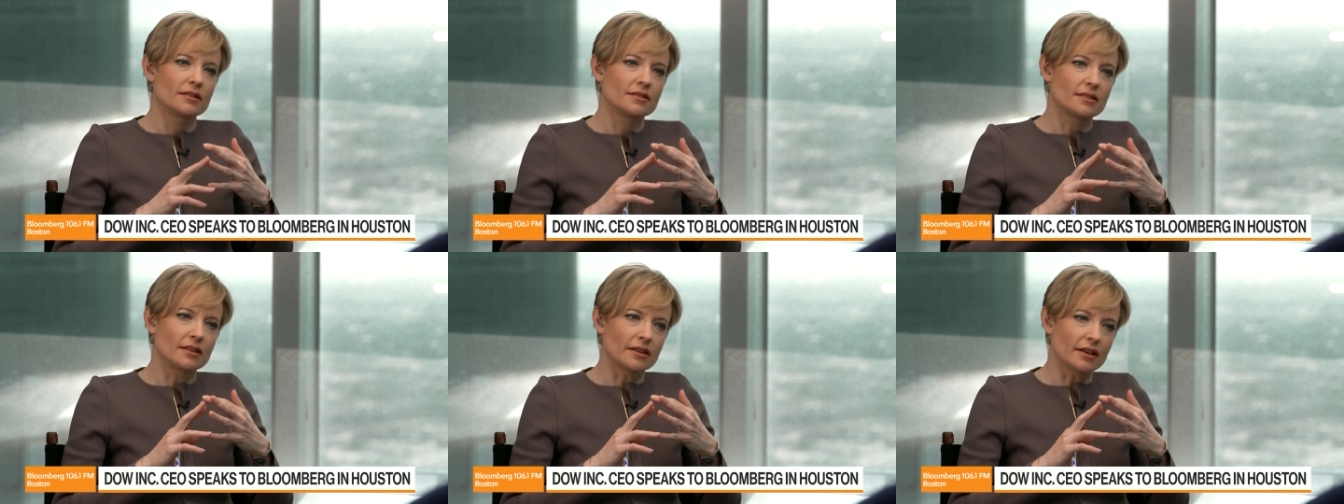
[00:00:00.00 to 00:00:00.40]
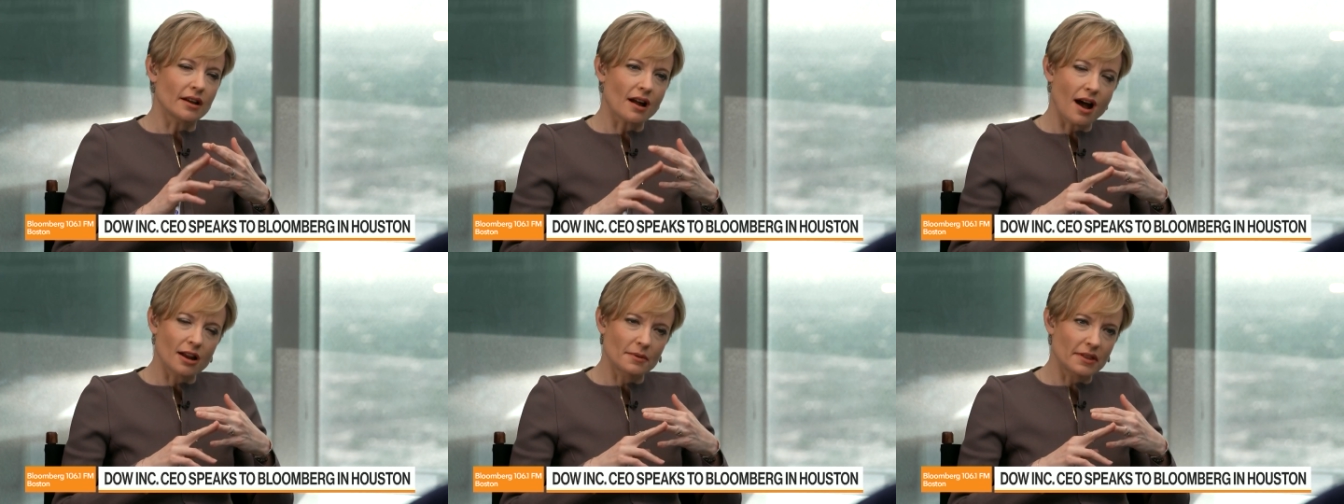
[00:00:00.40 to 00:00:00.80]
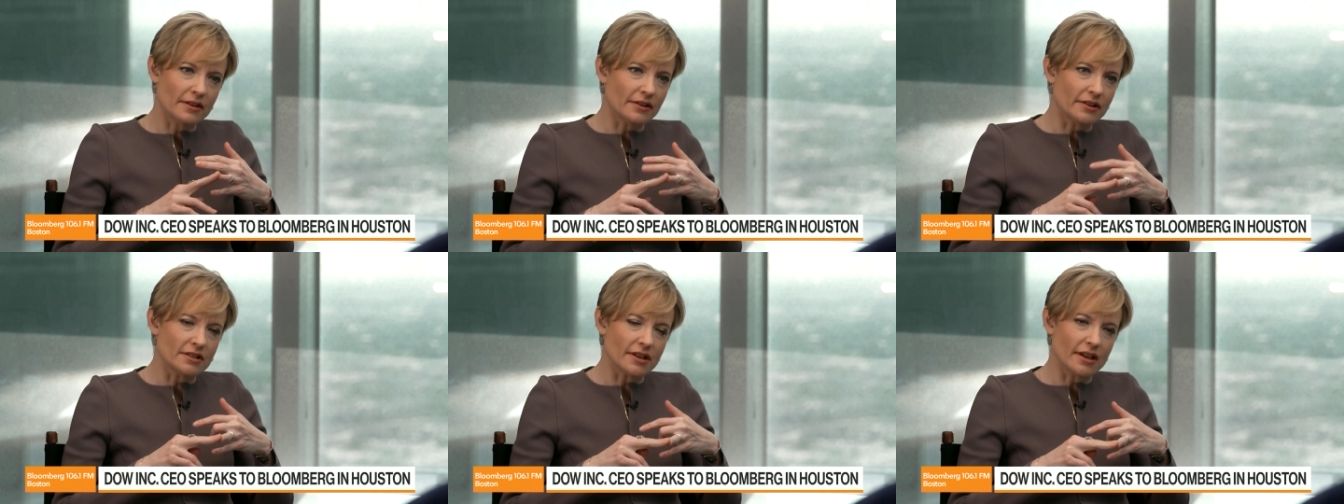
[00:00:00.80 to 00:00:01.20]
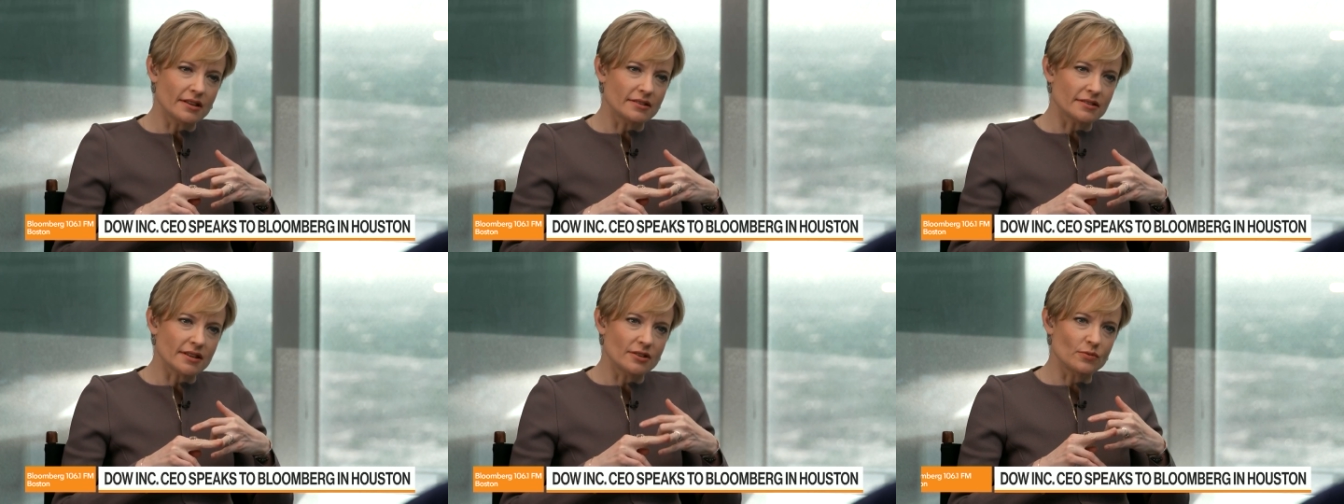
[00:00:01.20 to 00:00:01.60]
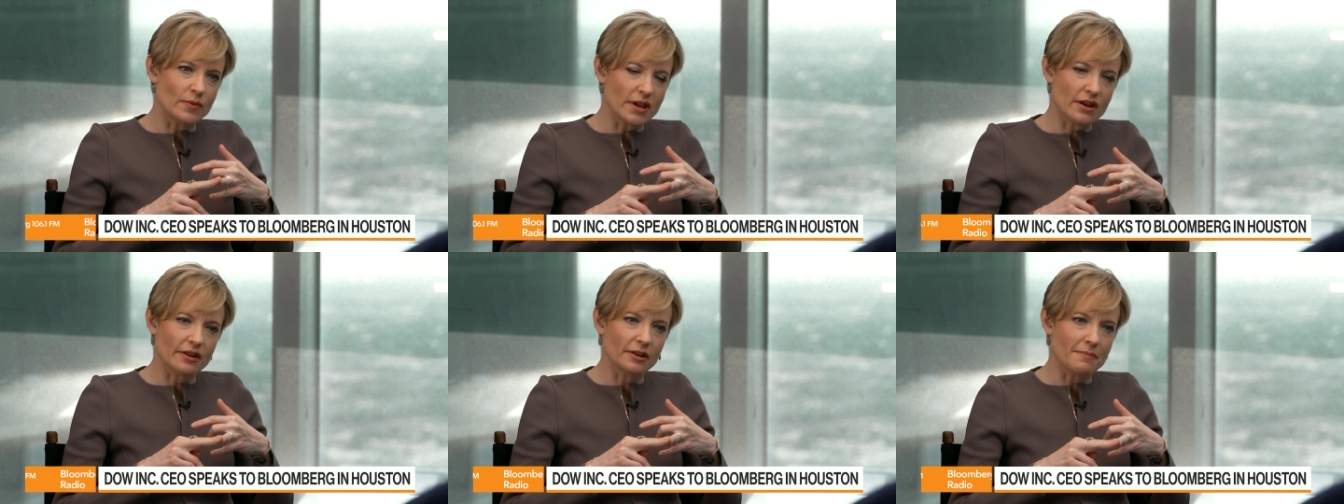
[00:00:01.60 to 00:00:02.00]
The economy there is, is
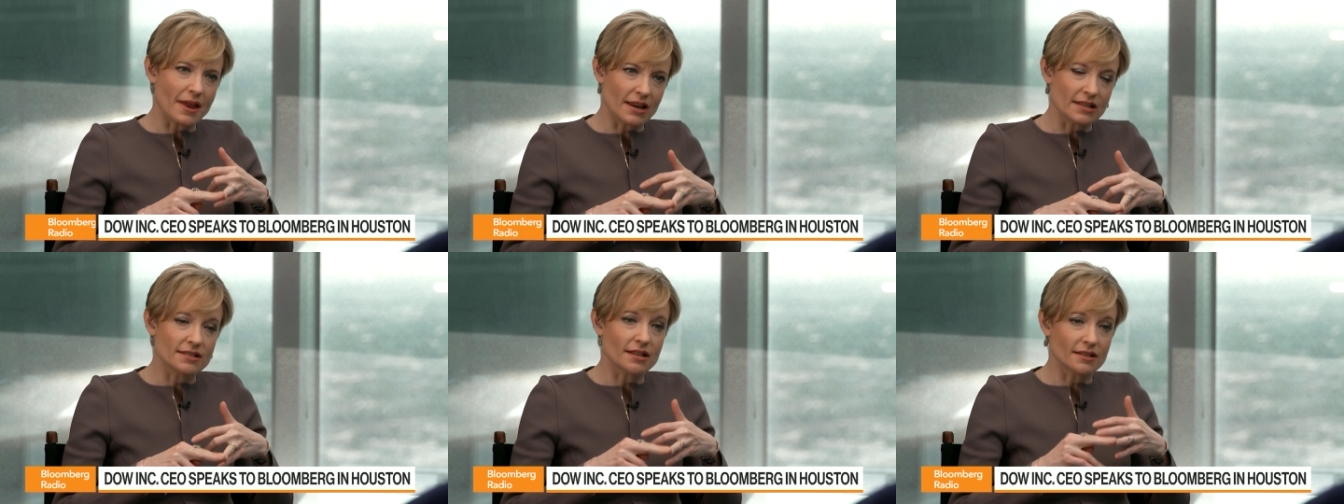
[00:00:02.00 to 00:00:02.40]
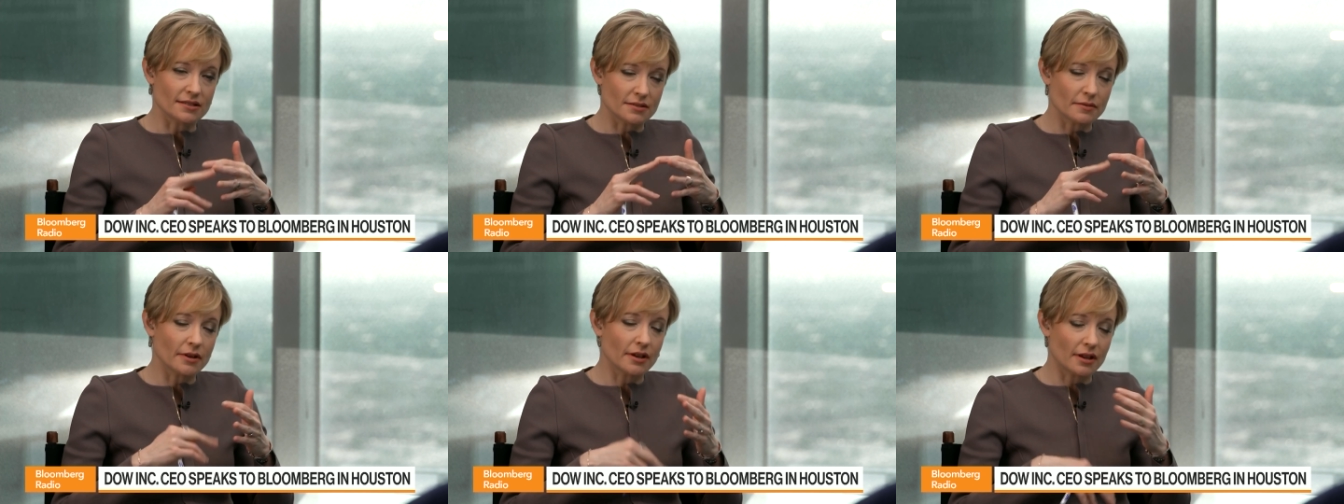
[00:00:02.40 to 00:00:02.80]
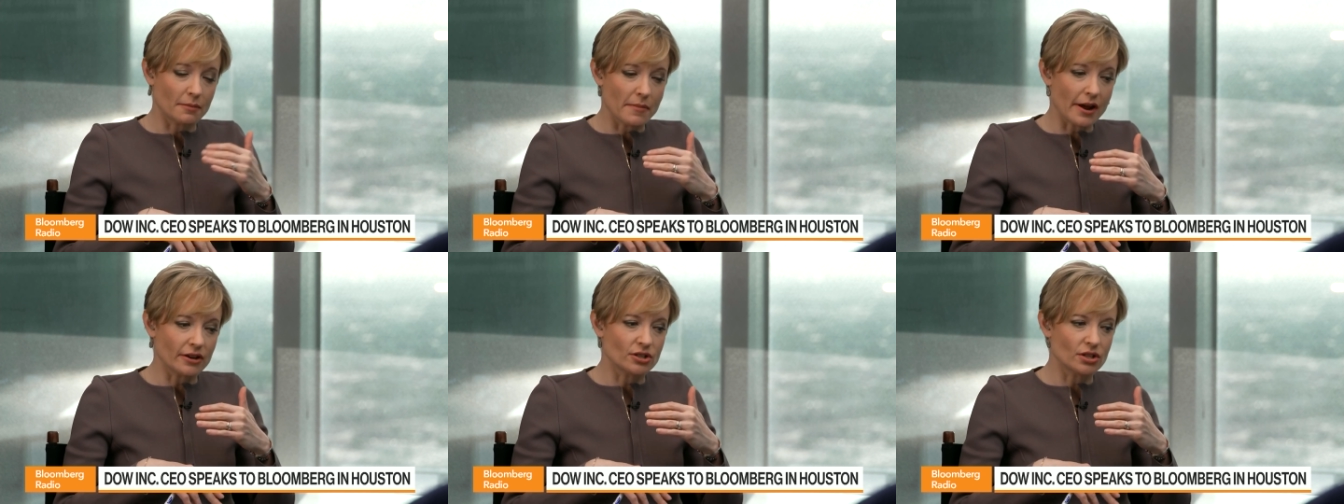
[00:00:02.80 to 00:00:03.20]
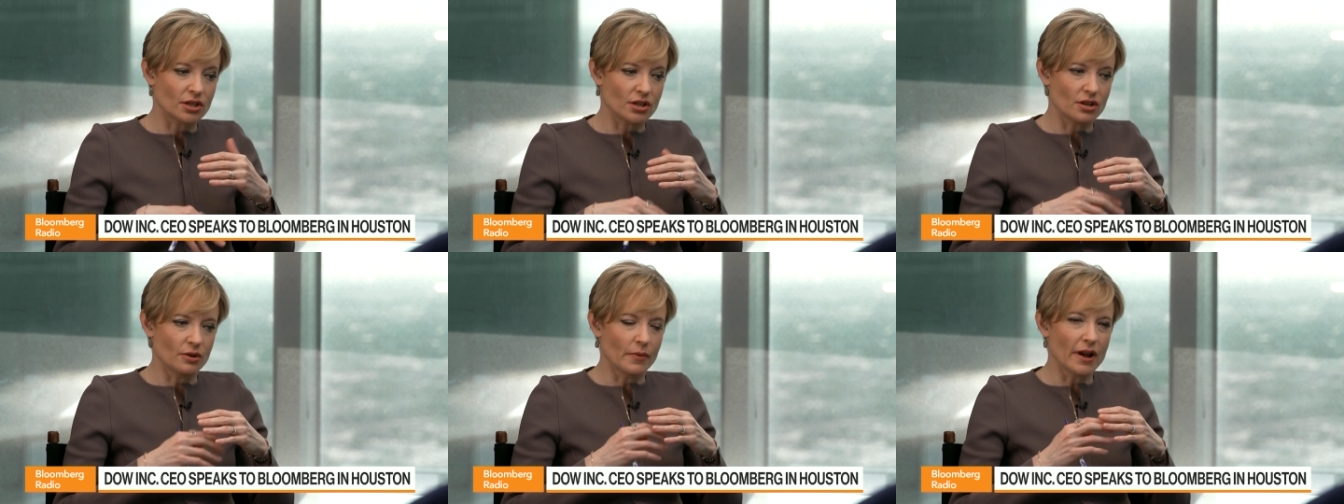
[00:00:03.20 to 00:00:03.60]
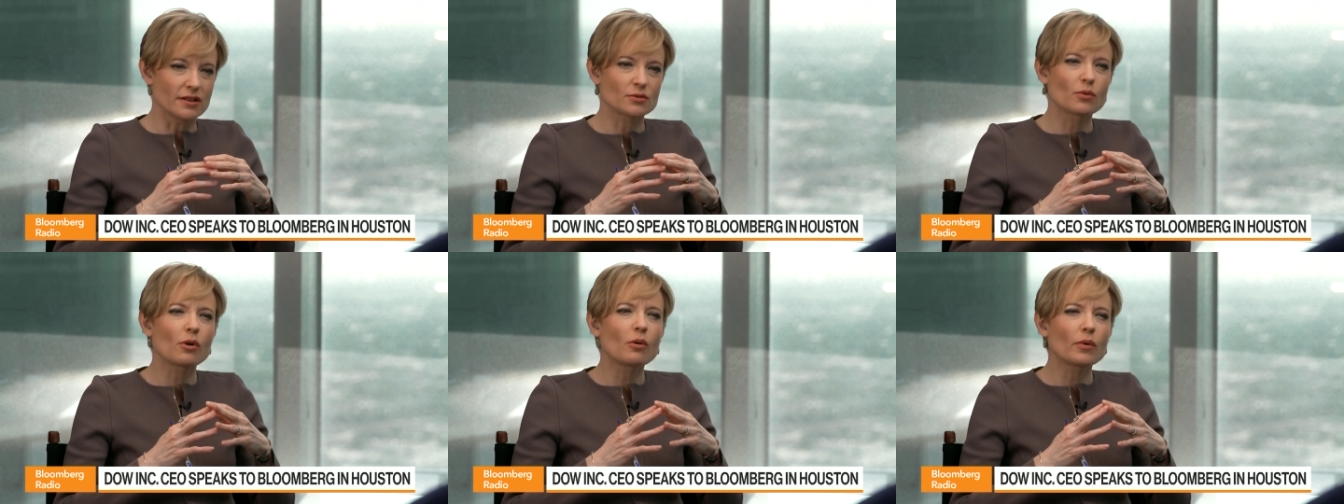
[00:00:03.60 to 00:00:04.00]
weaker in many sense uh, compared to the U.S.
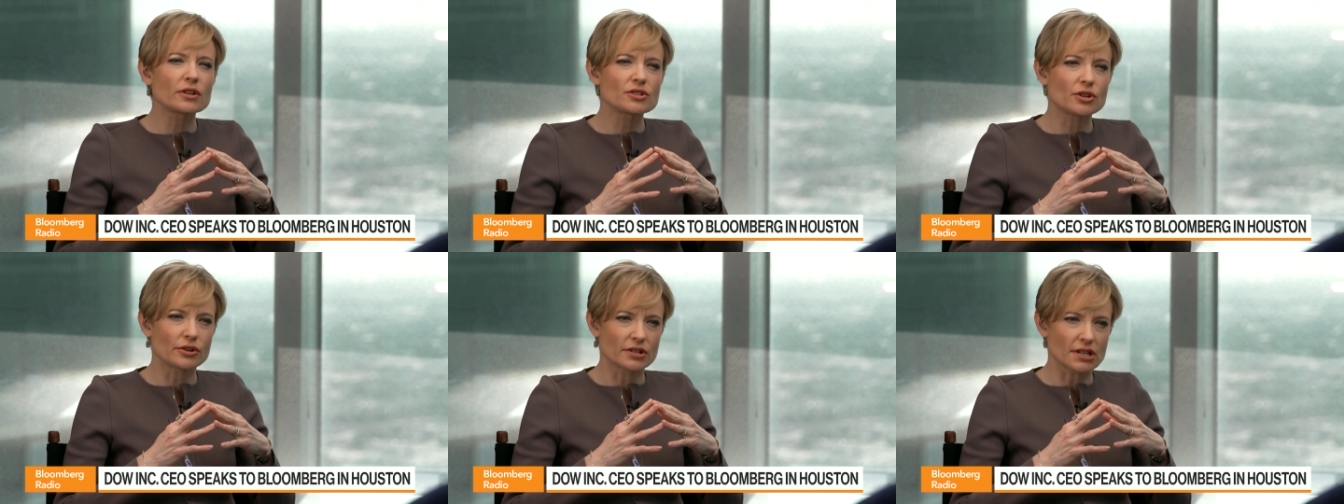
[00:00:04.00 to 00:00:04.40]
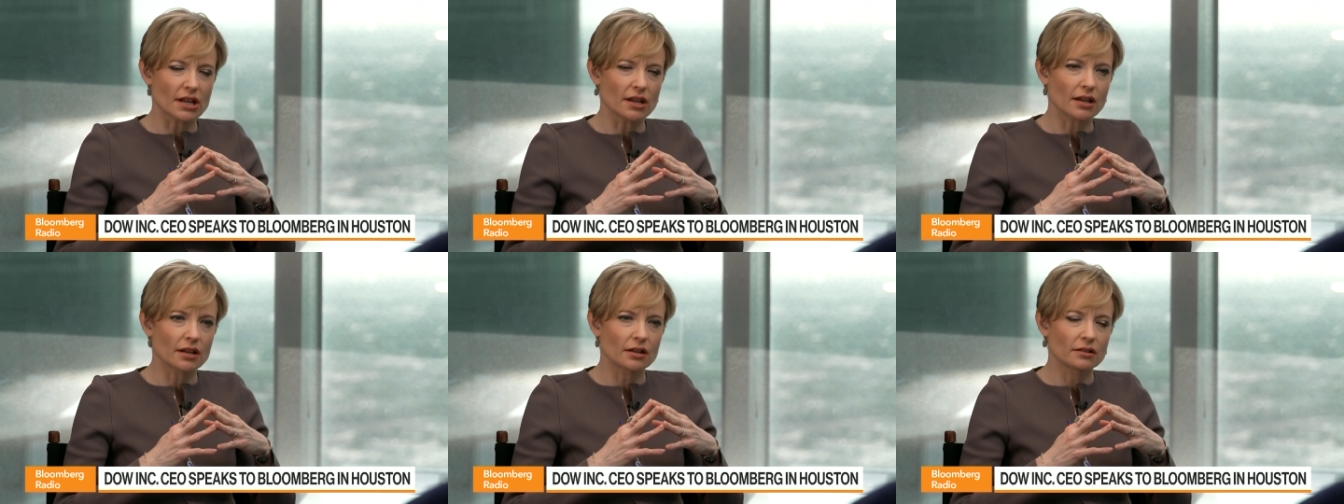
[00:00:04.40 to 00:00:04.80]
What's your take?